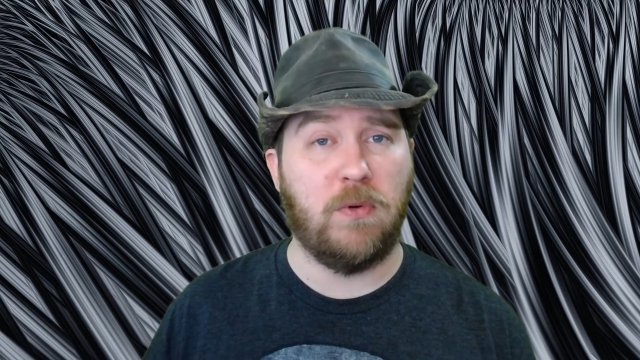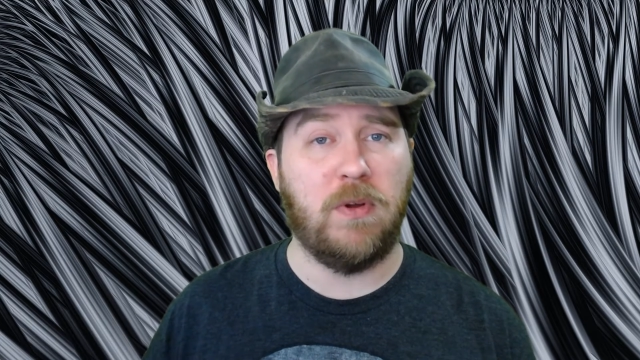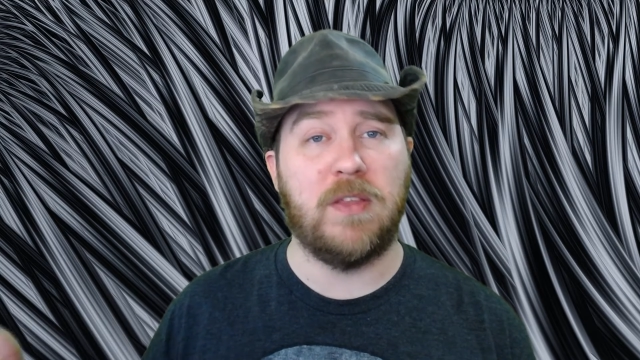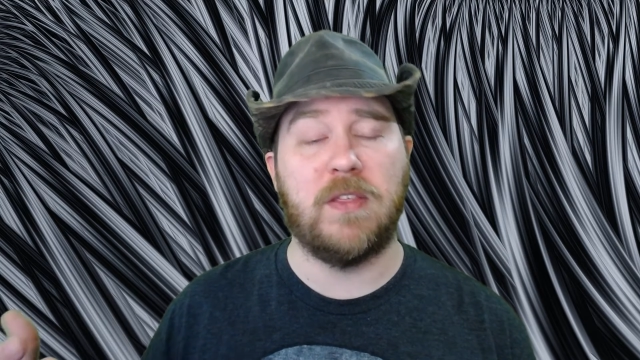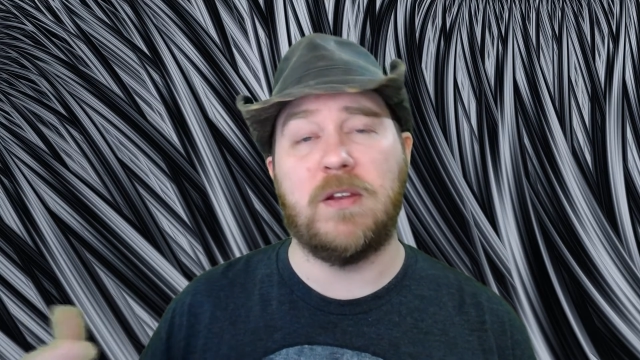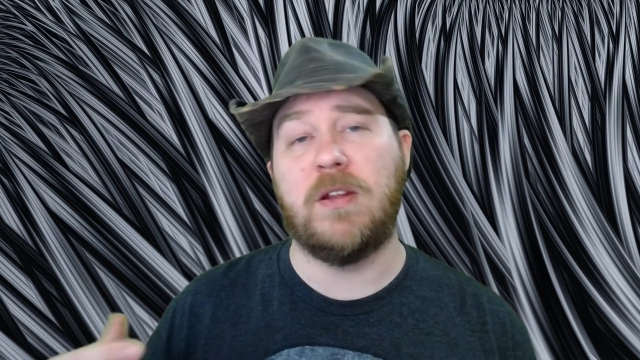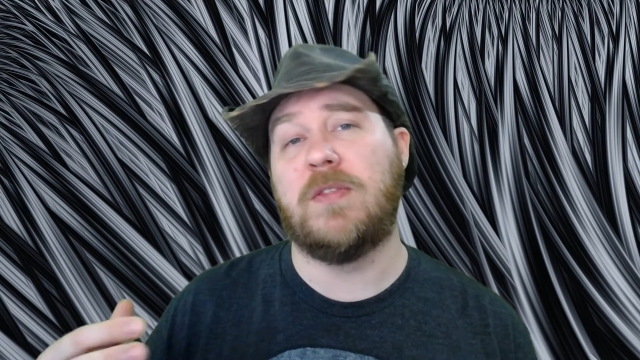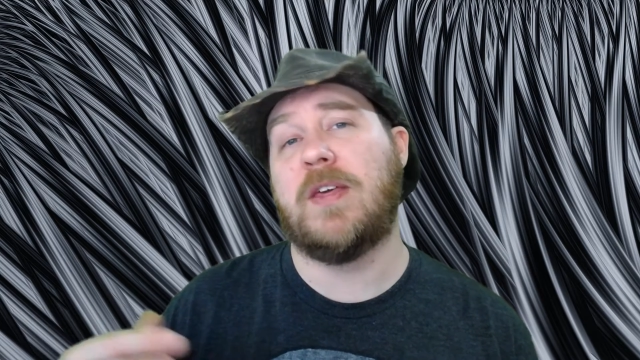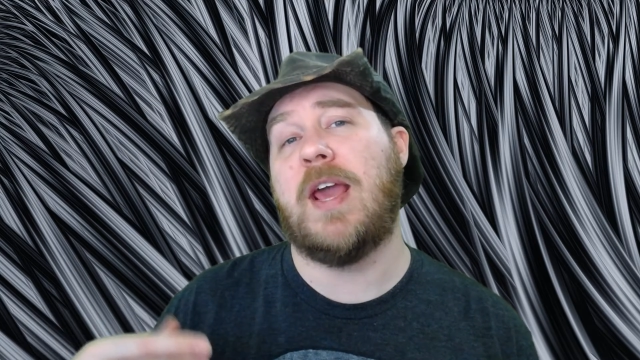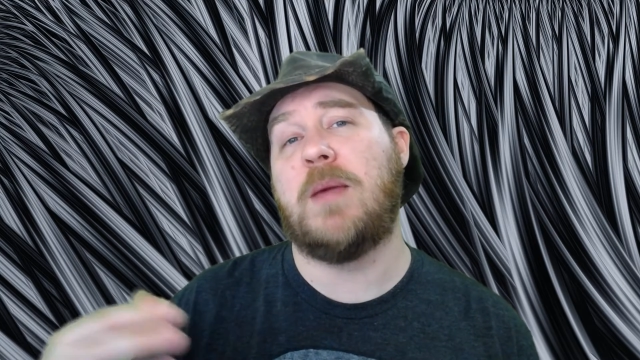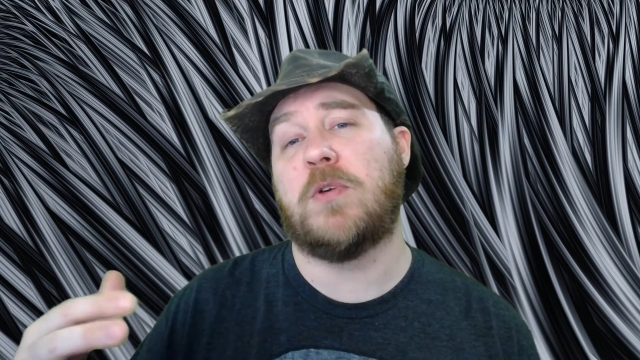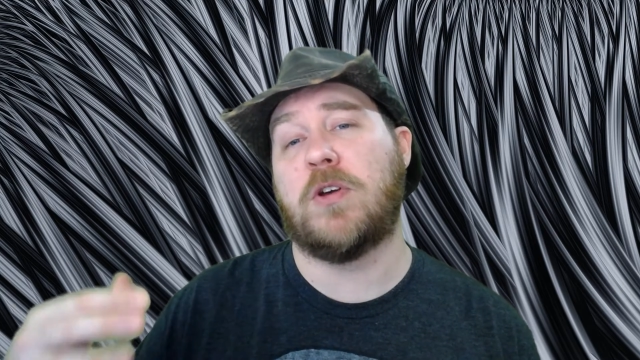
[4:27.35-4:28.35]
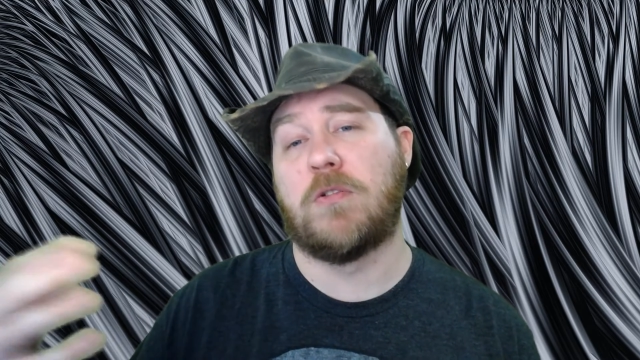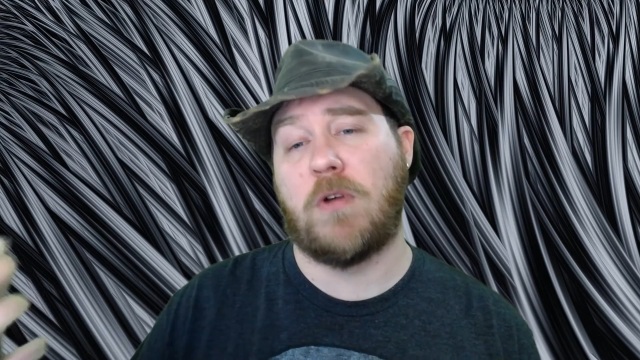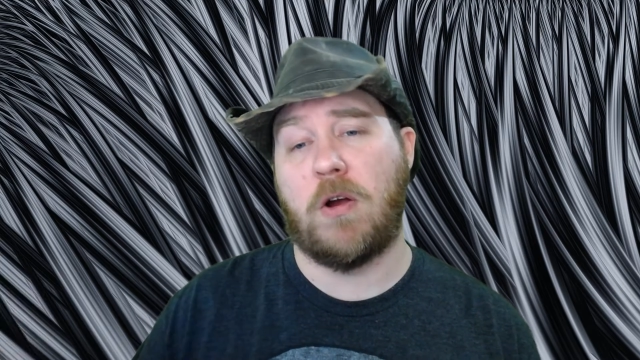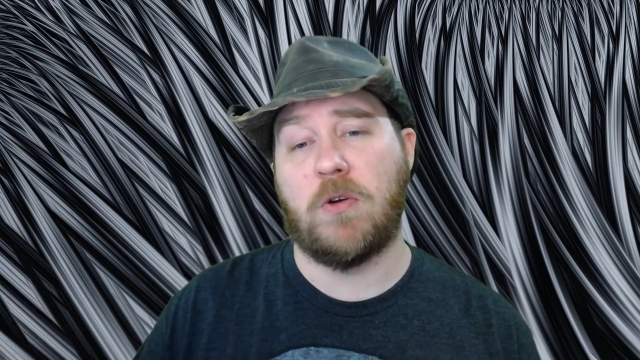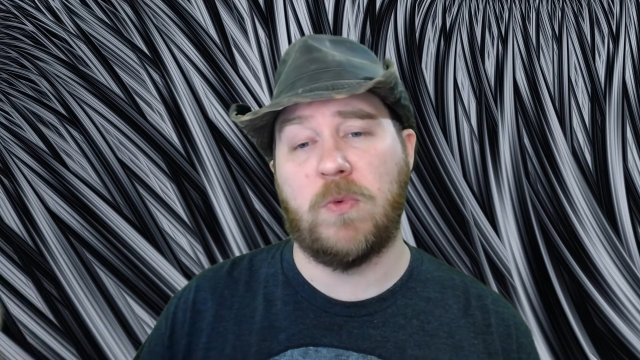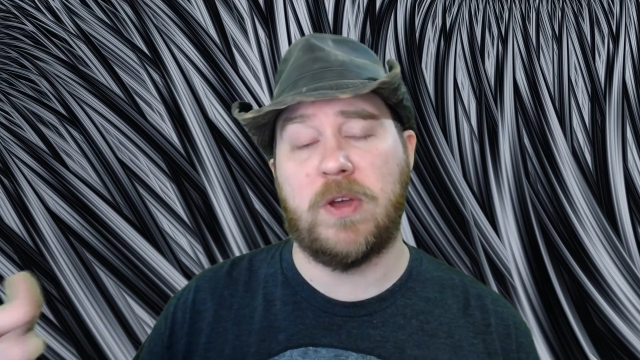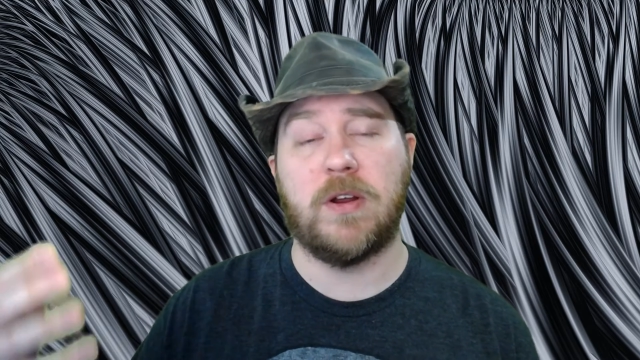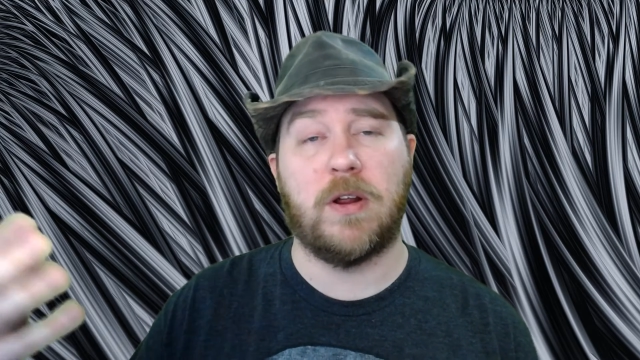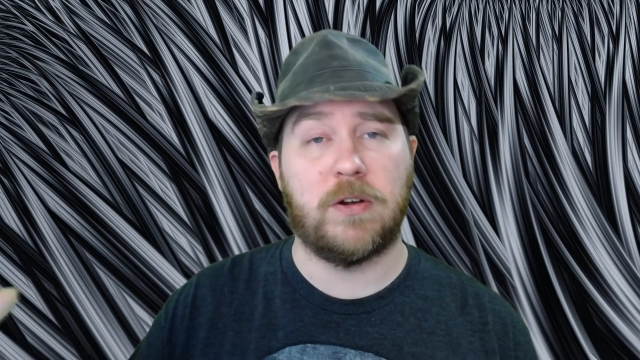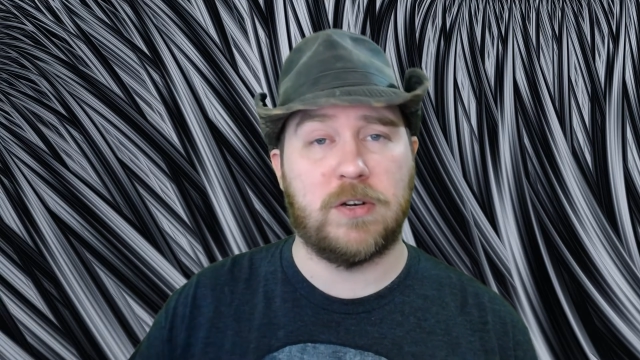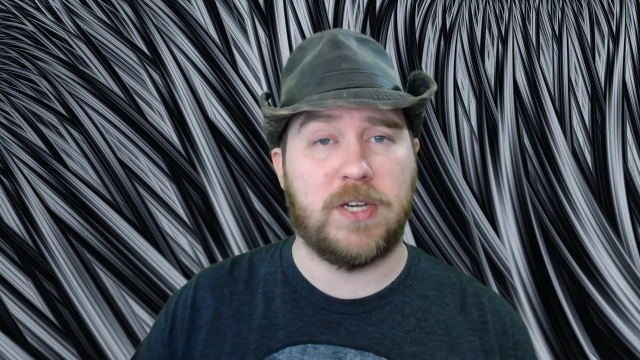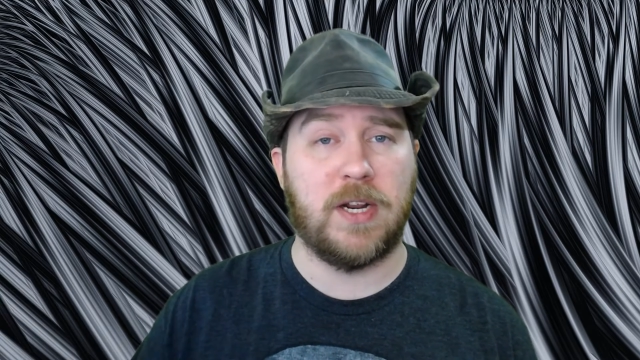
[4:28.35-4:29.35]
and then the game could grow and we could
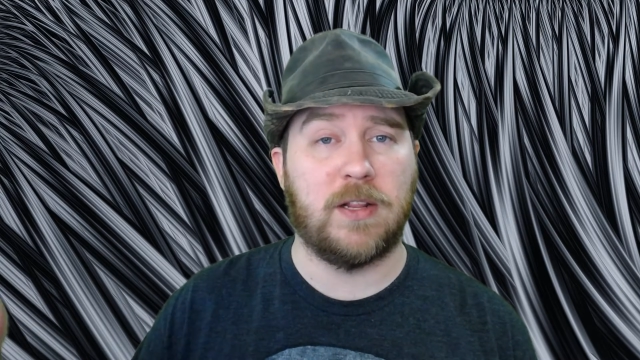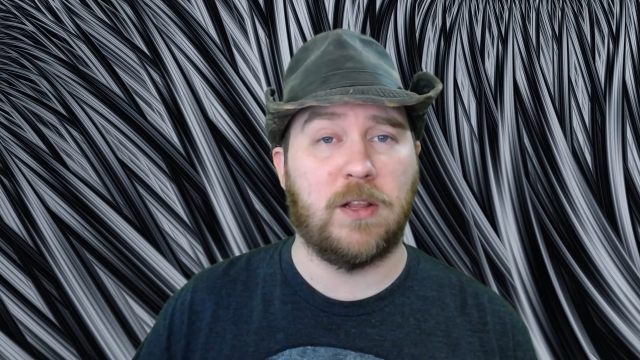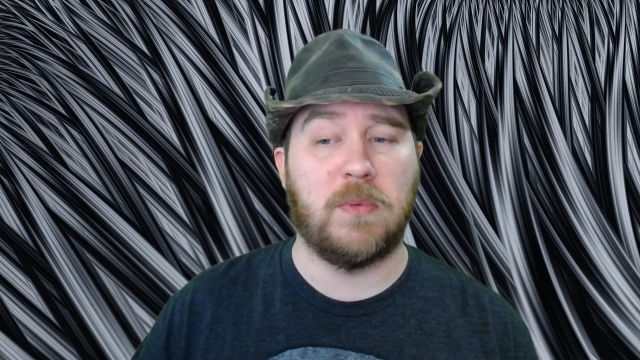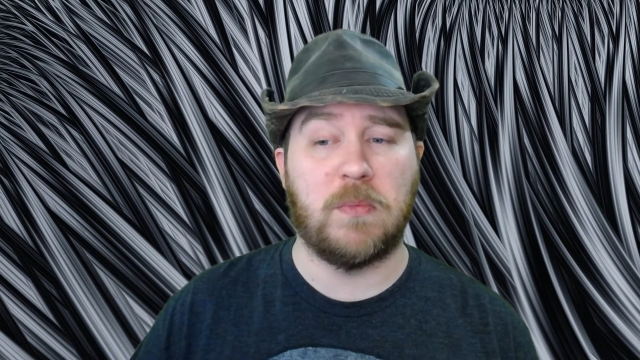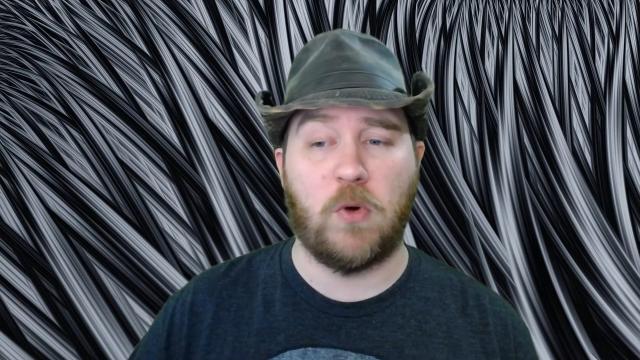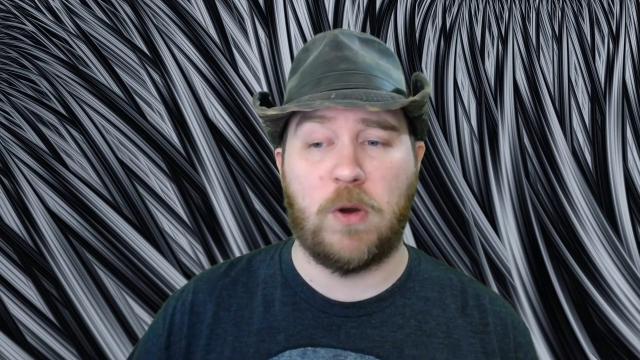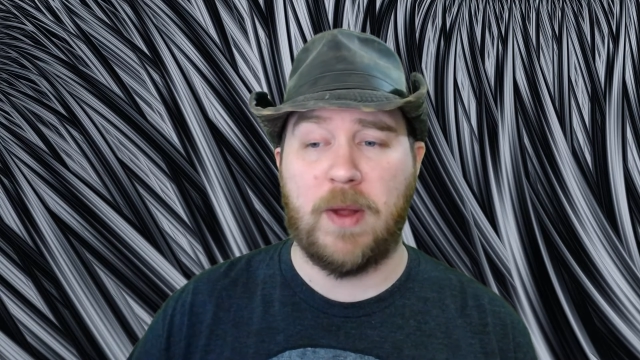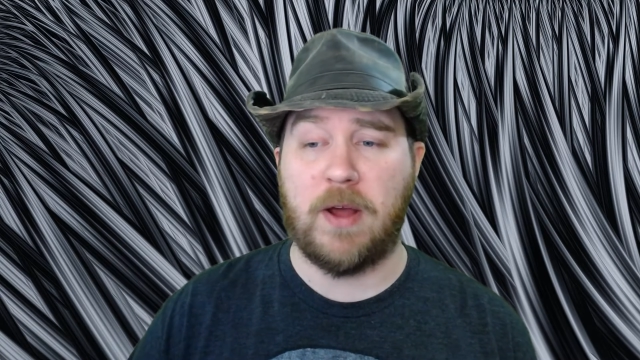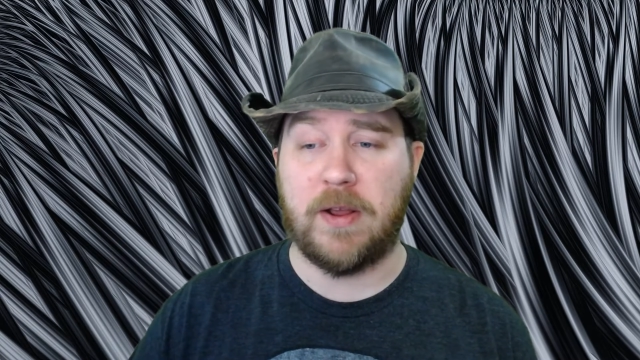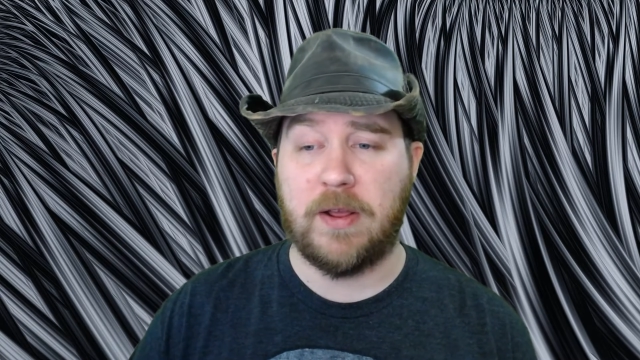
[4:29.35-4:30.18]
understand a little bit more about it.